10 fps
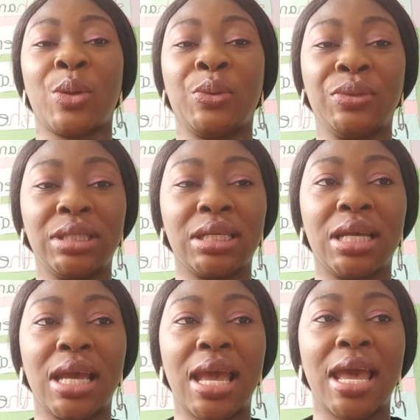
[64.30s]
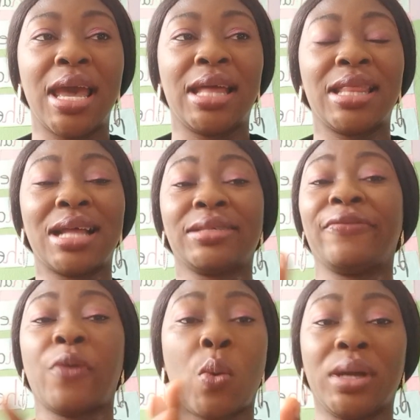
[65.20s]
old, that's
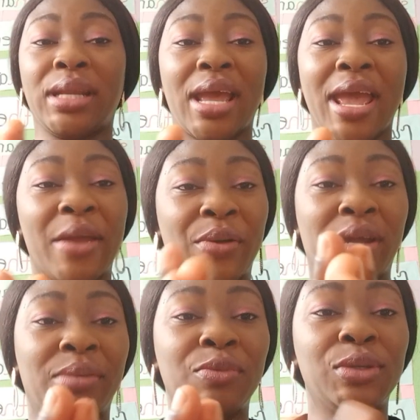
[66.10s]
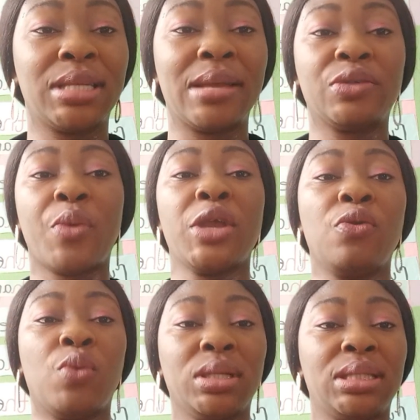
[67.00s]
for one area. Most times, when
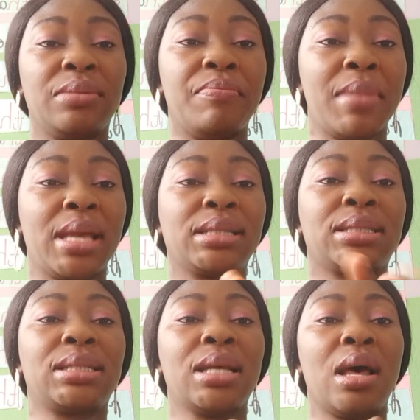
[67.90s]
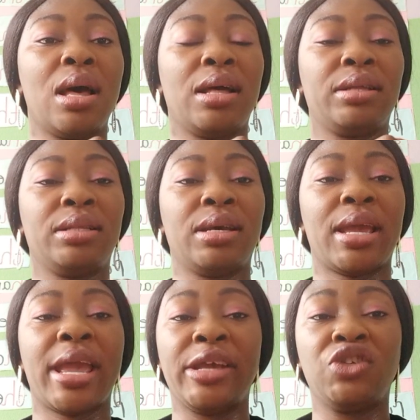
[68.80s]
you want to mix
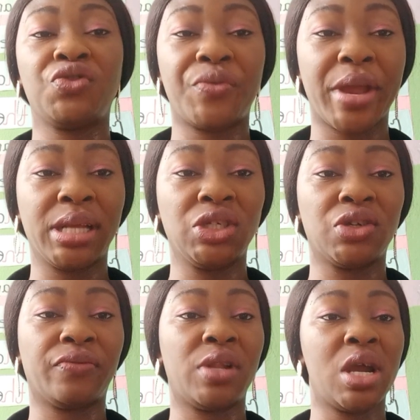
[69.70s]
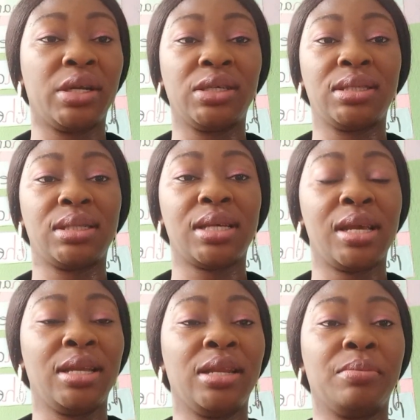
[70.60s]
the age range of learners
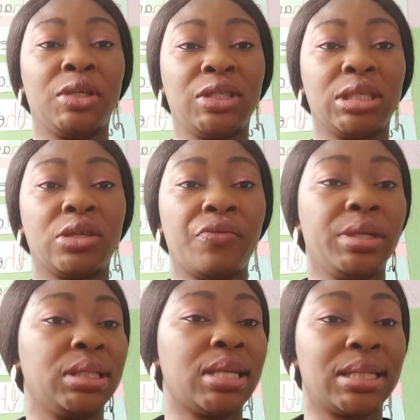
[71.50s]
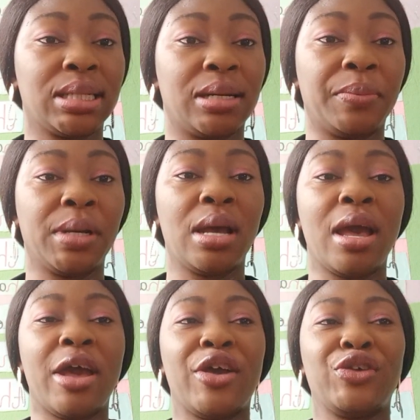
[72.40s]
in a Montessori setup,
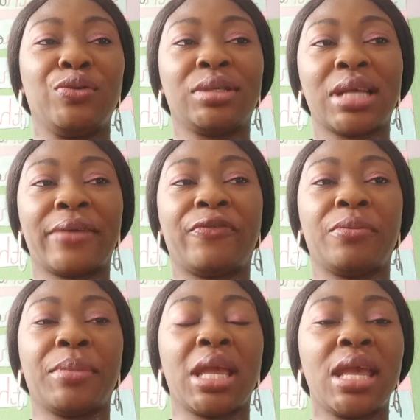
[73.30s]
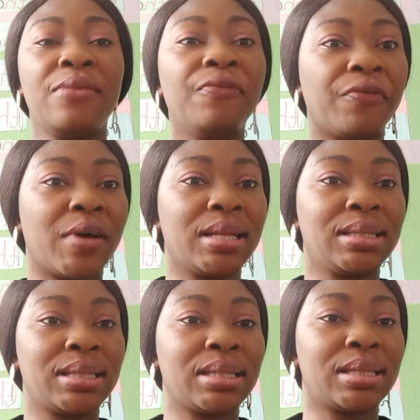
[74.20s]
you start from infants,